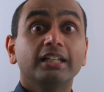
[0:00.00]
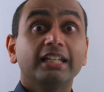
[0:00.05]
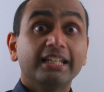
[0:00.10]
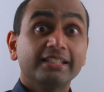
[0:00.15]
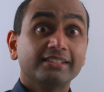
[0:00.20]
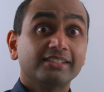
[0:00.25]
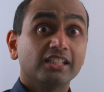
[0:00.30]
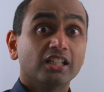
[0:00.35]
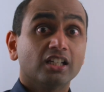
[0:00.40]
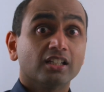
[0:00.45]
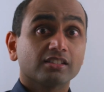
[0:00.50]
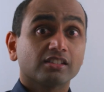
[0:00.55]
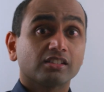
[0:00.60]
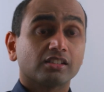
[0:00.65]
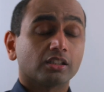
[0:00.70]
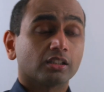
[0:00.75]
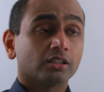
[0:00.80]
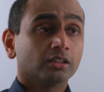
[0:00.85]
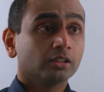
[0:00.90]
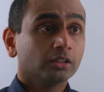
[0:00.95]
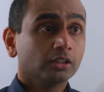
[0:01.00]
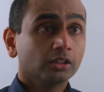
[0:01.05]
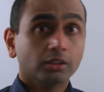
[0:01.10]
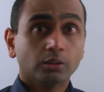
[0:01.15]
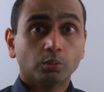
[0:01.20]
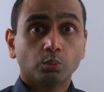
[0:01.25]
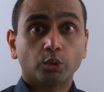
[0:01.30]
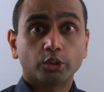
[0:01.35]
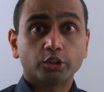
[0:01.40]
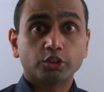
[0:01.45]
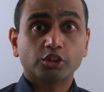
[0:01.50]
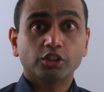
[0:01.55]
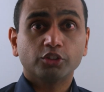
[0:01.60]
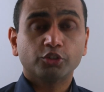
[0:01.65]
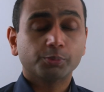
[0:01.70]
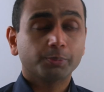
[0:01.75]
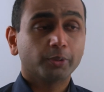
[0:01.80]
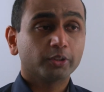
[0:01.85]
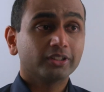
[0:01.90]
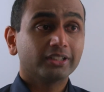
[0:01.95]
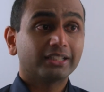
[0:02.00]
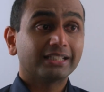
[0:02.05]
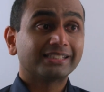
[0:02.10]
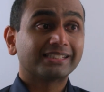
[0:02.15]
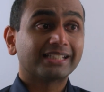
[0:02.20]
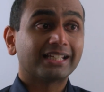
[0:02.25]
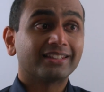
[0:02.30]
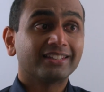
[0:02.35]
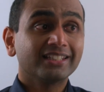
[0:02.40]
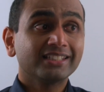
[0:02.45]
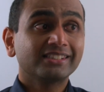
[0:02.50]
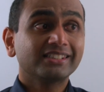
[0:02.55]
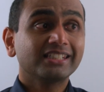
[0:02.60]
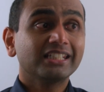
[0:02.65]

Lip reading: Here's the answer. What you should have spotted is that this